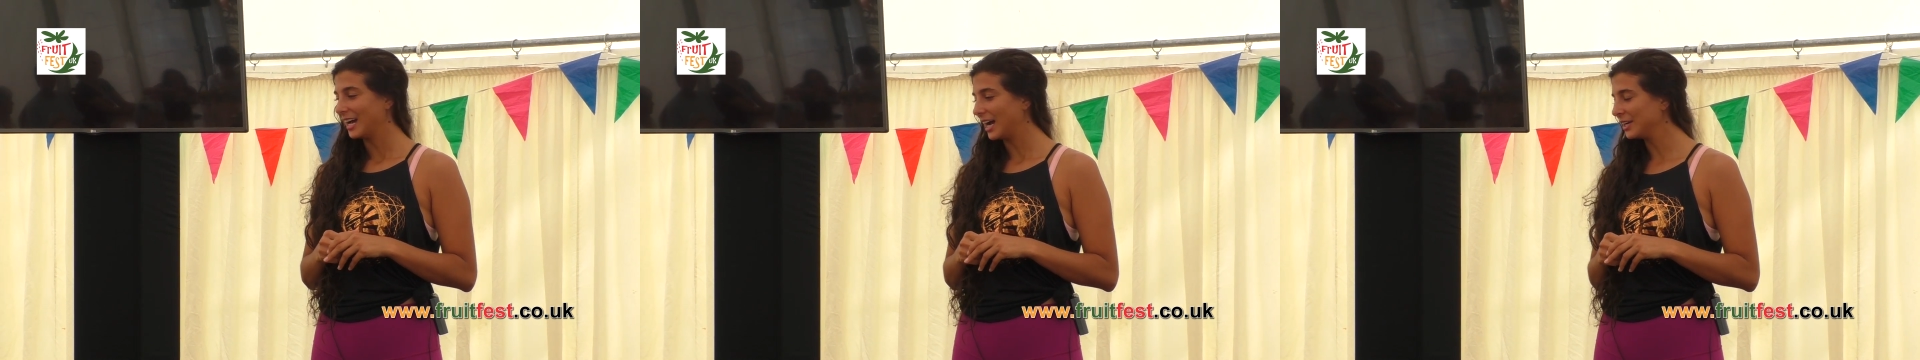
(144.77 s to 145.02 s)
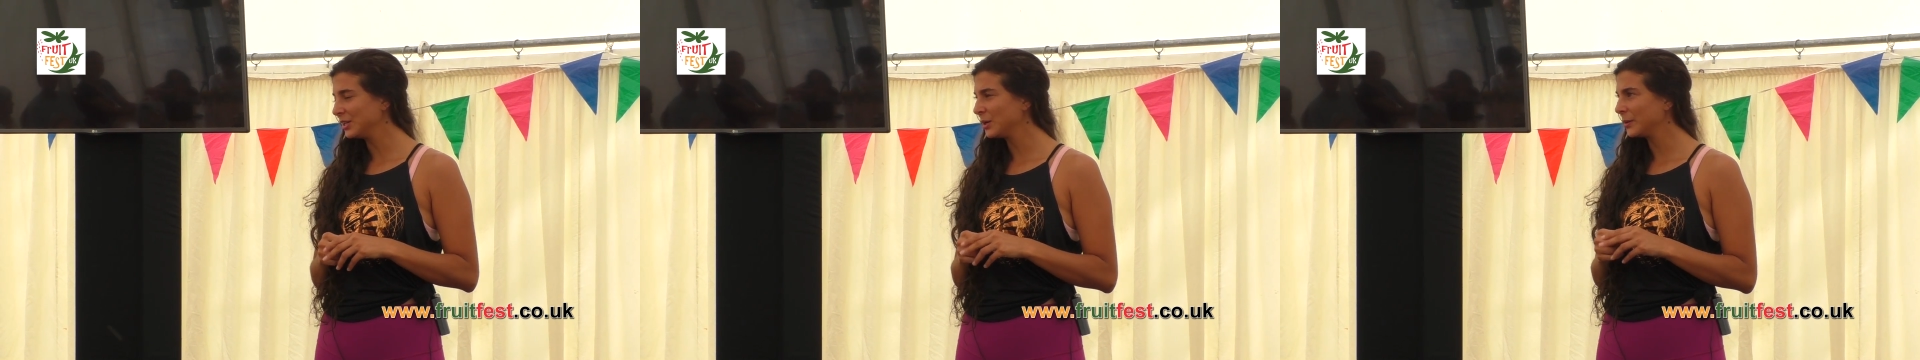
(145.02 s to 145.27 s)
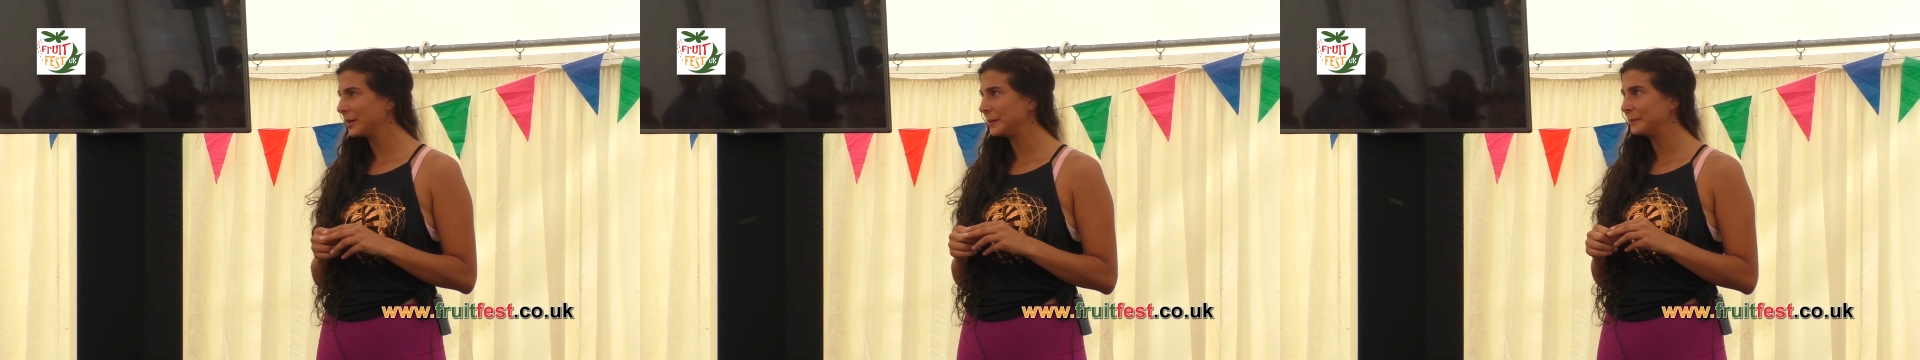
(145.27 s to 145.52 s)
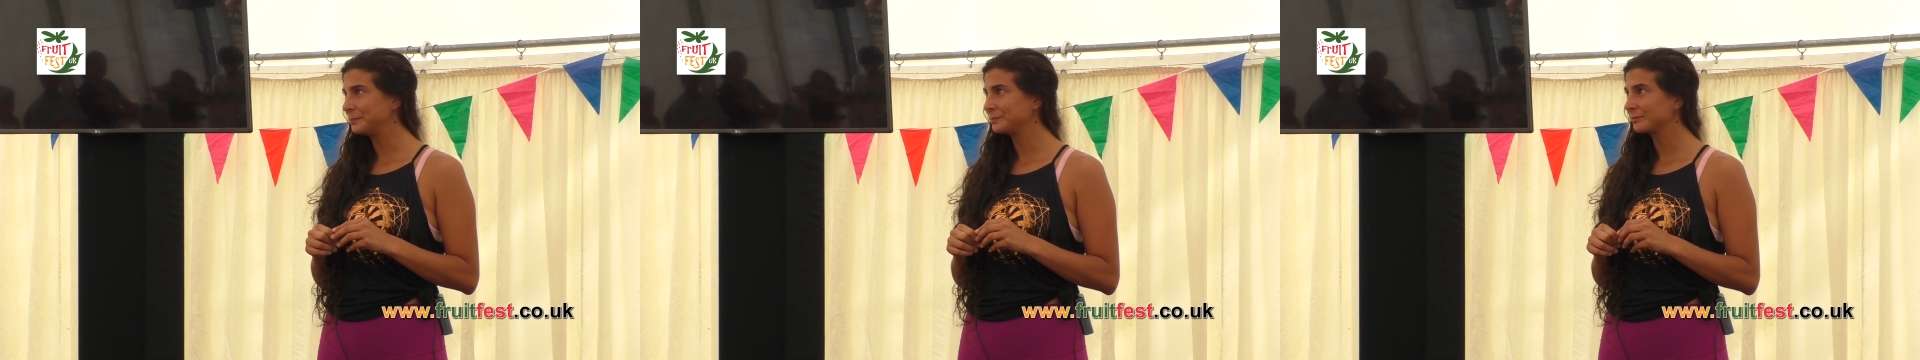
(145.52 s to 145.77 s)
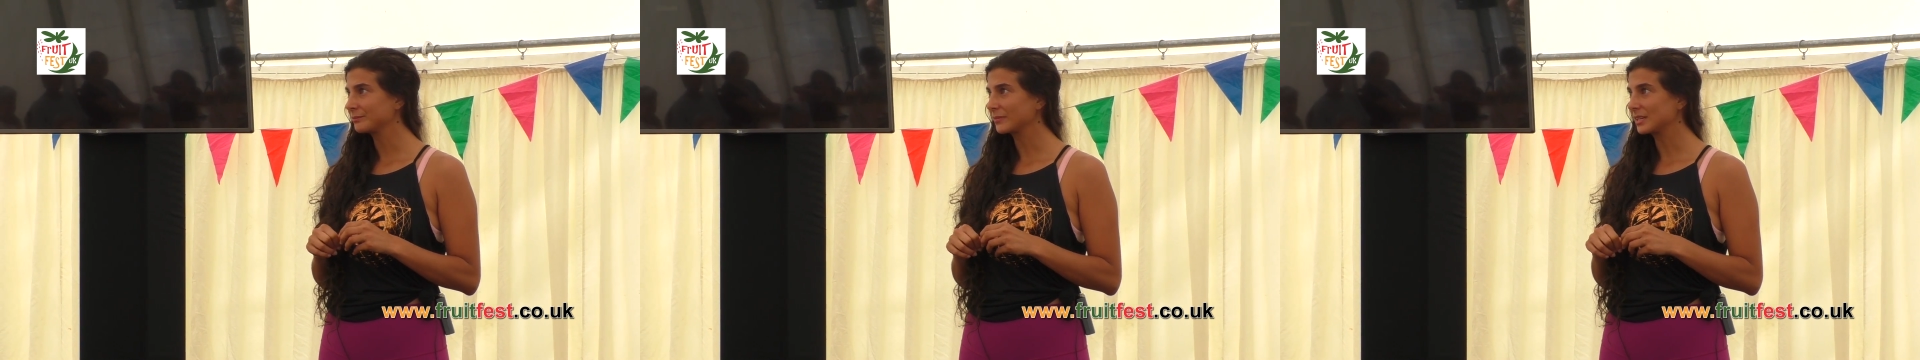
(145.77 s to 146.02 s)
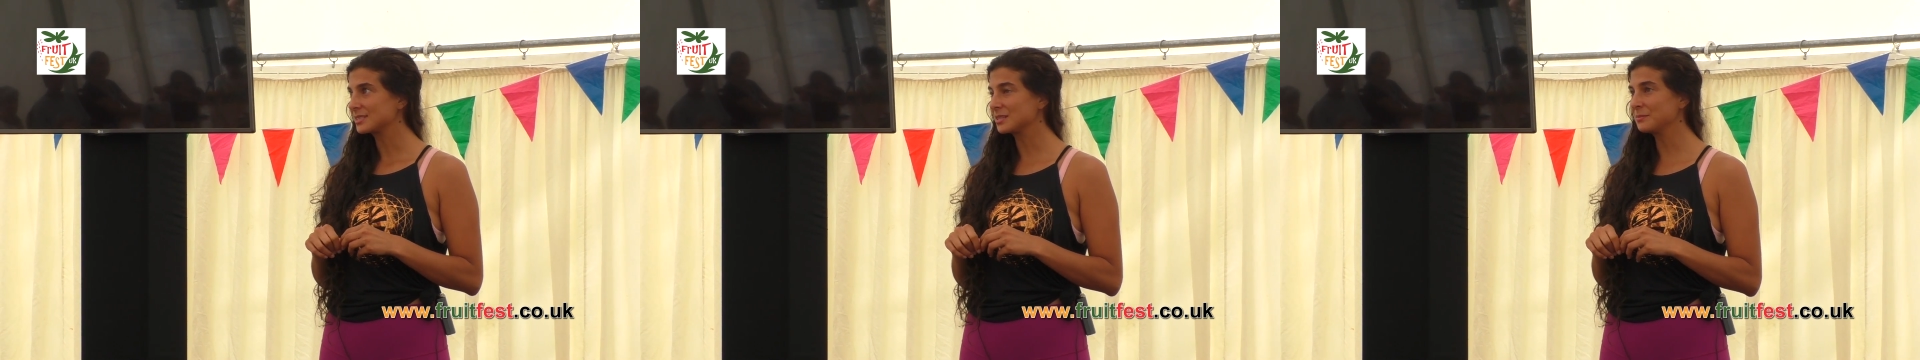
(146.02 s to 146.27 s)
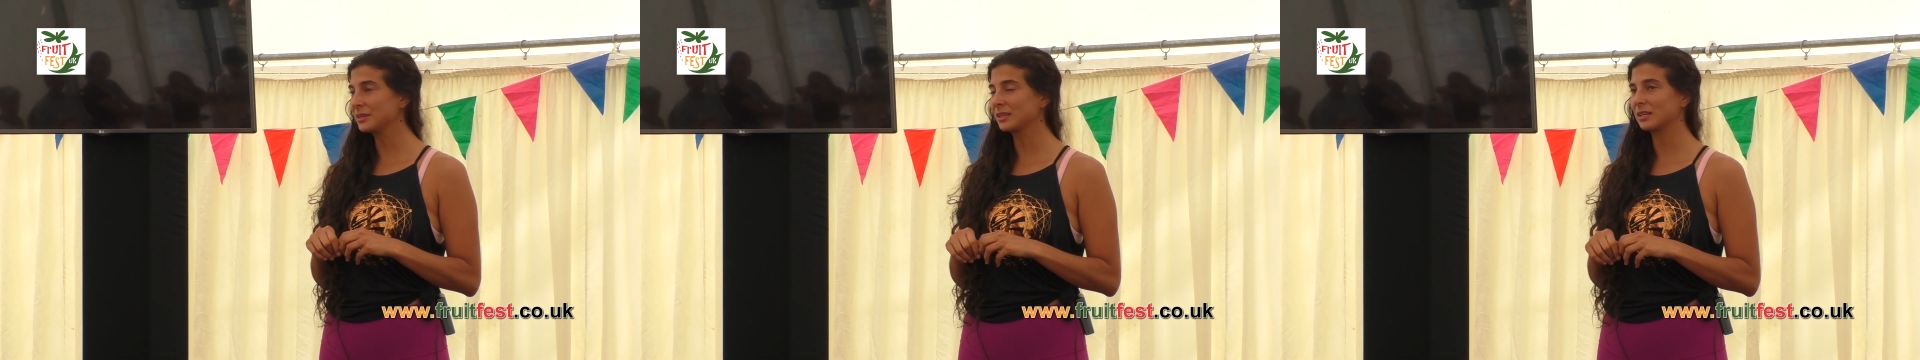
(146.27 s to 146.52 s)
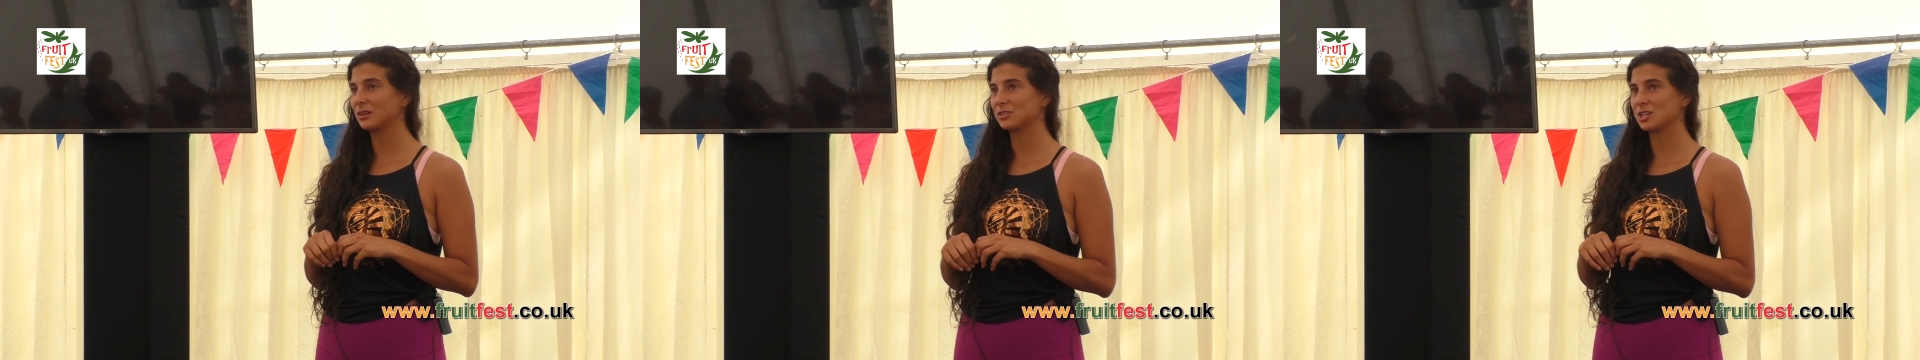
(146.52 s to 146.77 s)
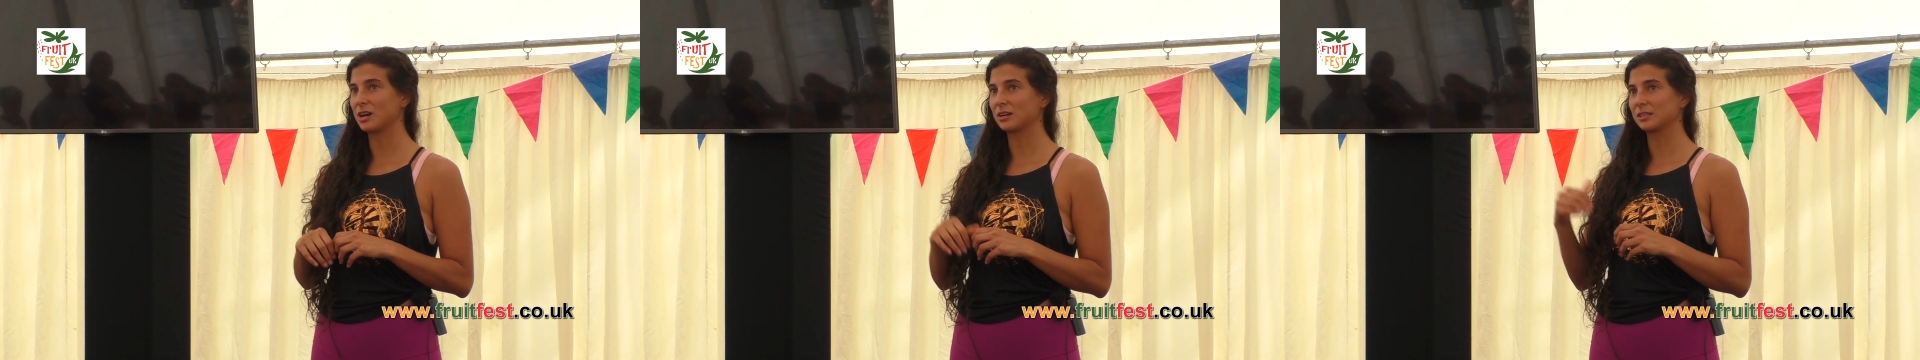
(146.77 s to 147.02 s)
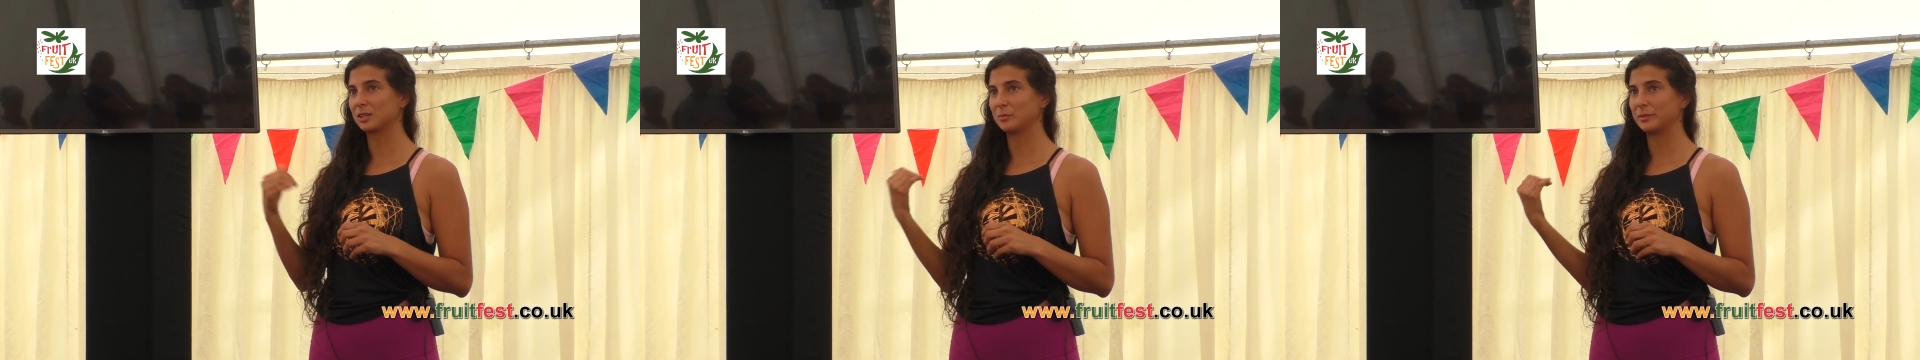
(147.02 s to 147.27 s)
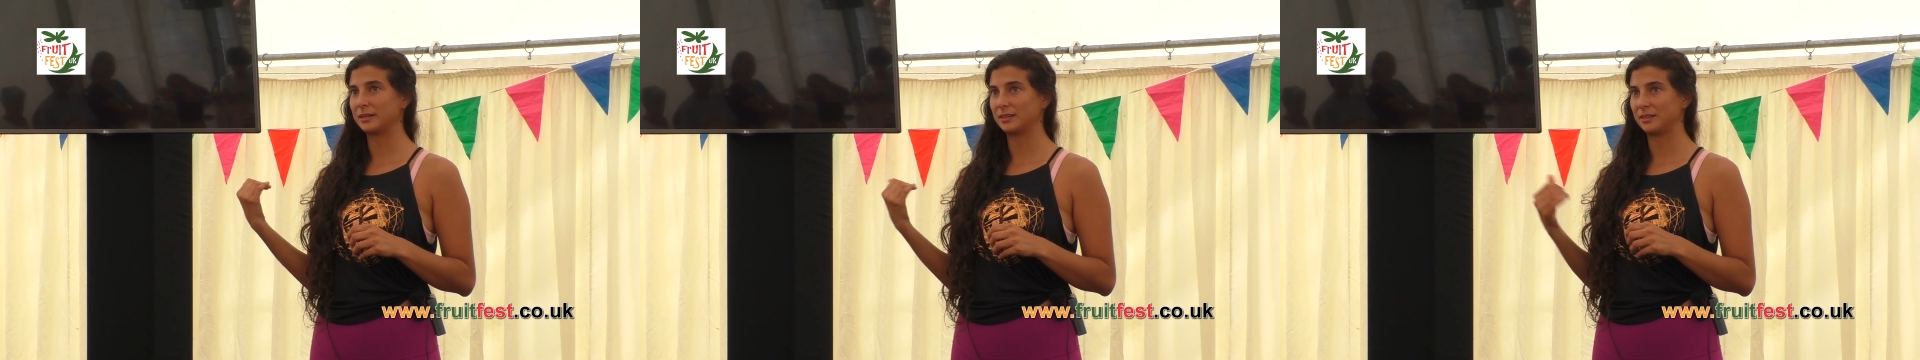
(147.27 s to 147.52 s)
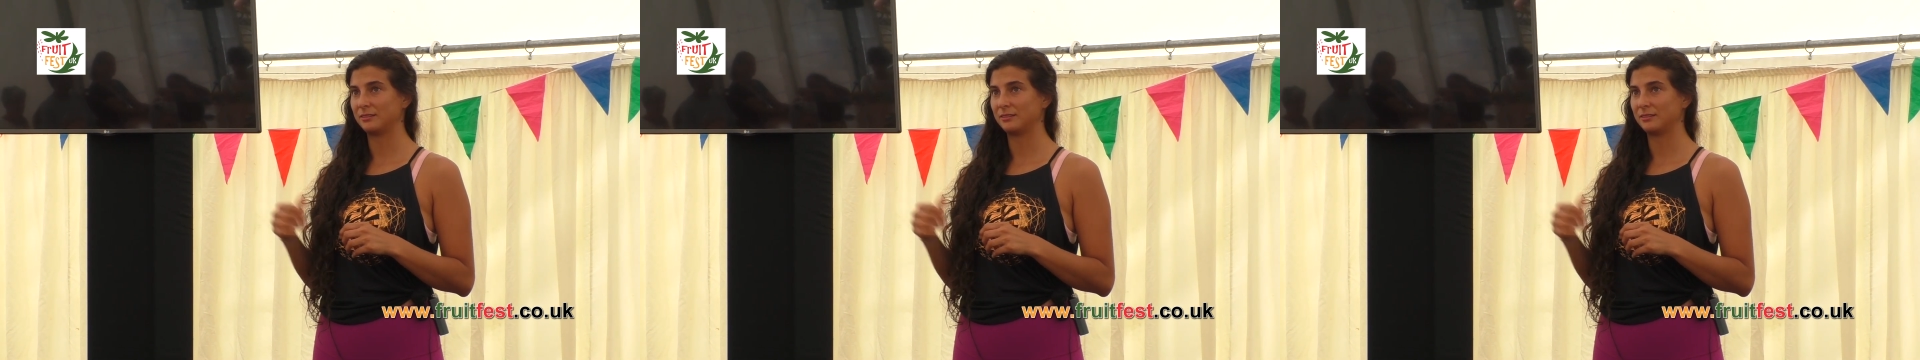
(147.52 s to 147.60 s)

I know um, something that I'll talk a little bit